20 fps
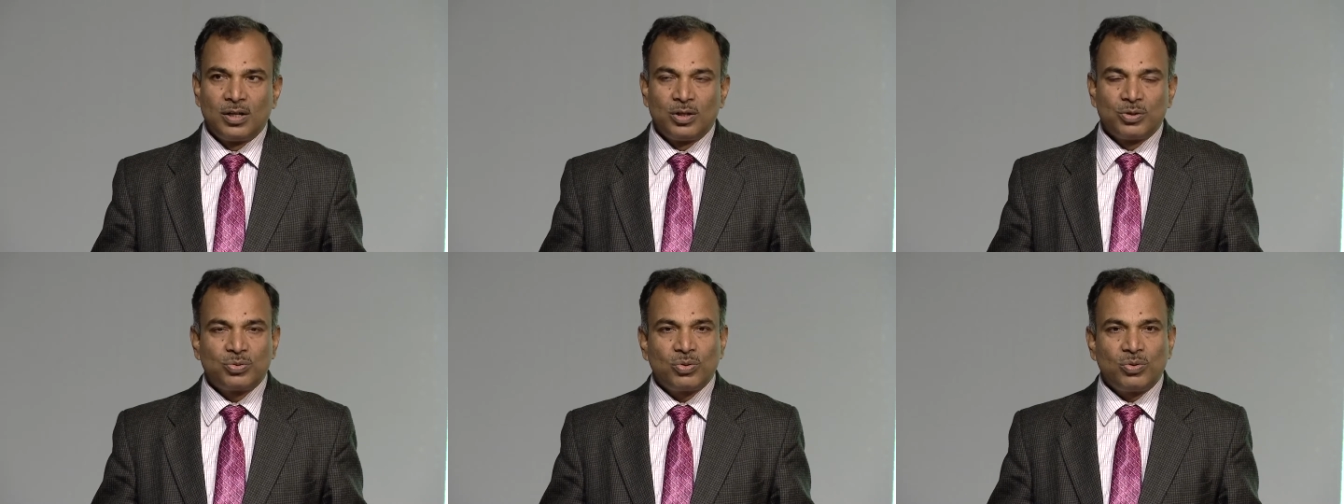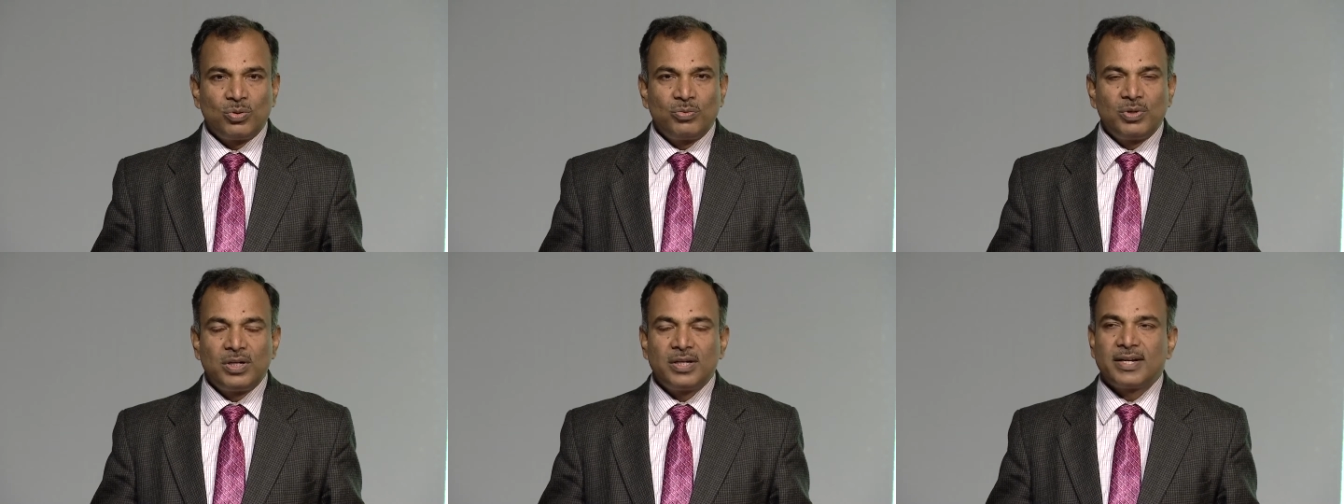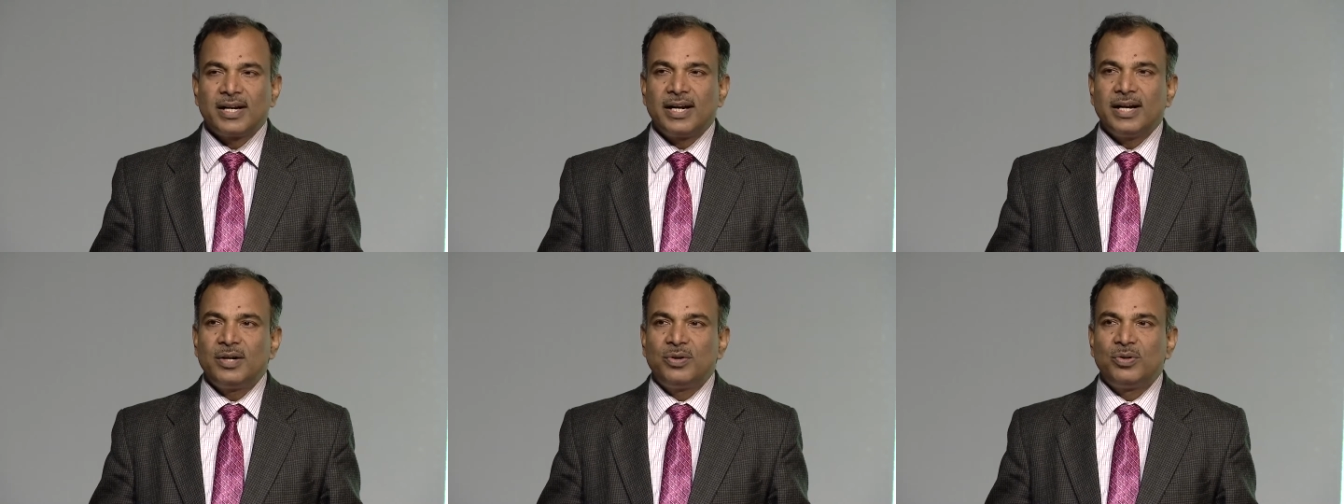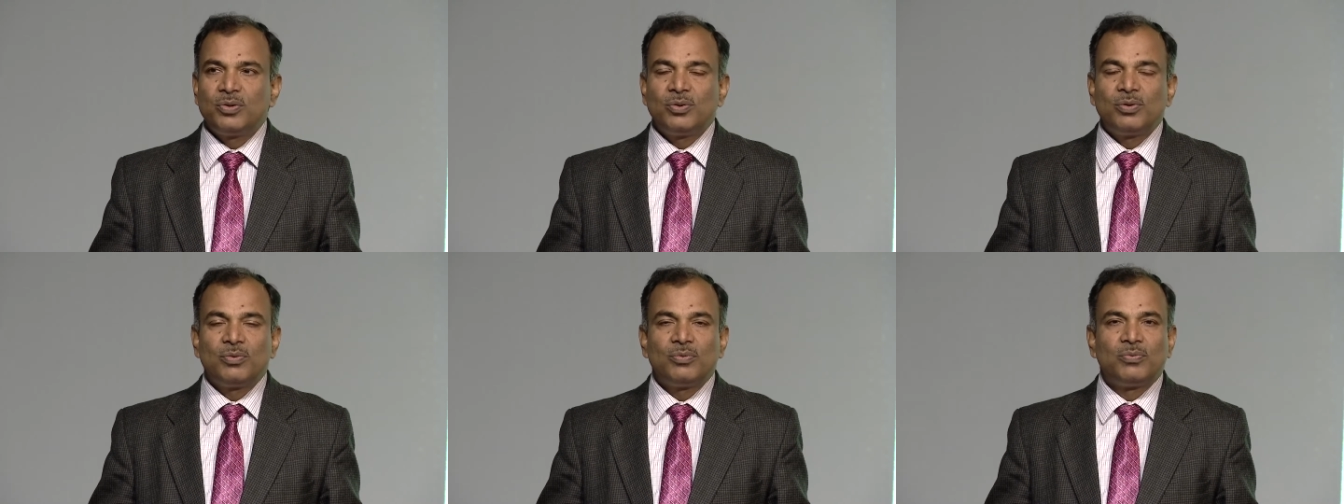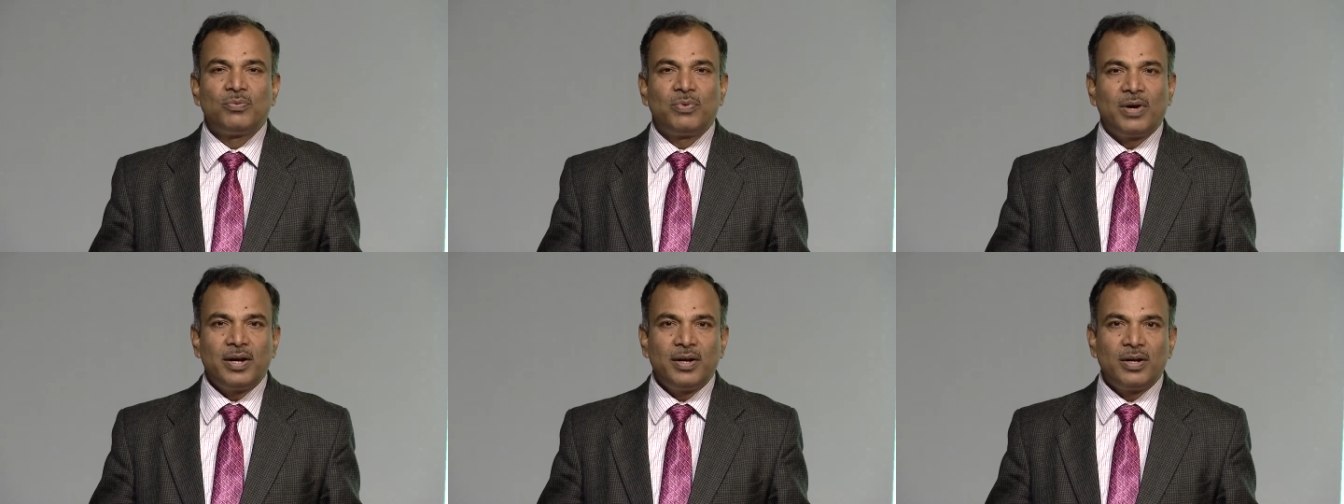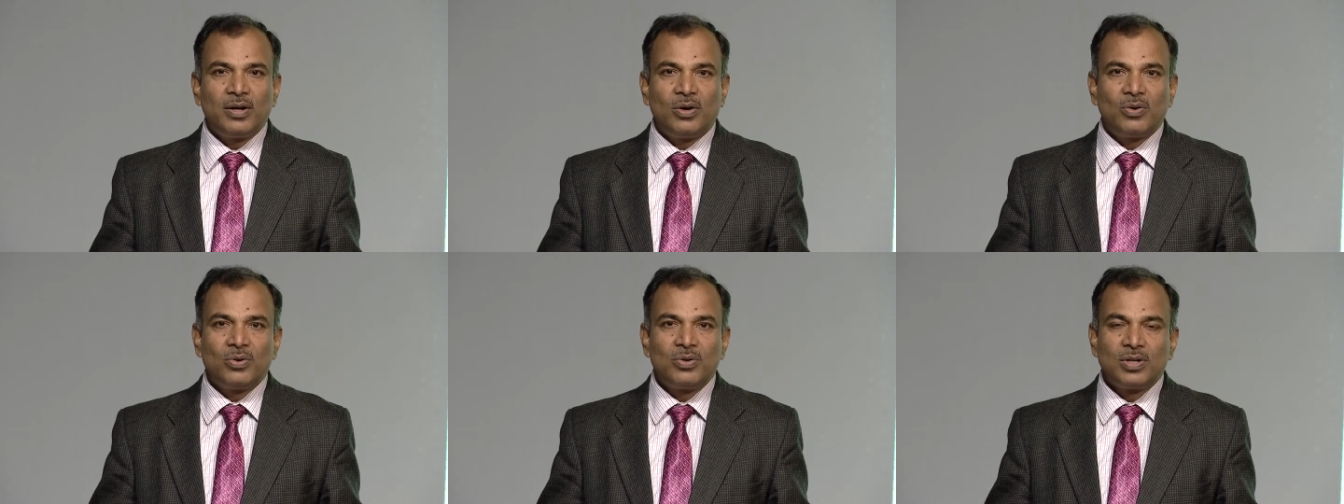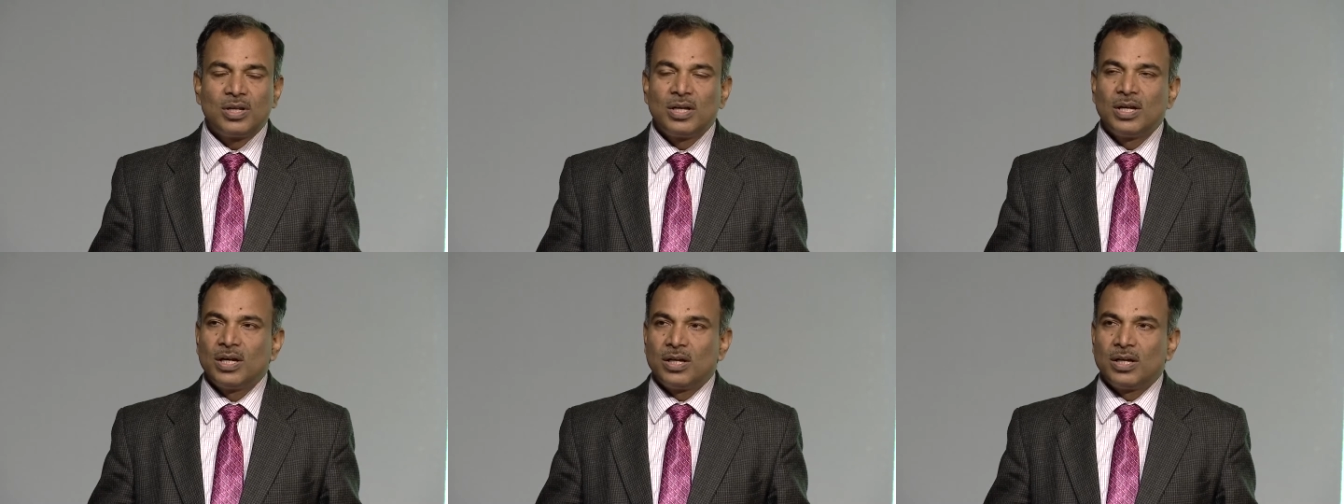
So, we will try to find out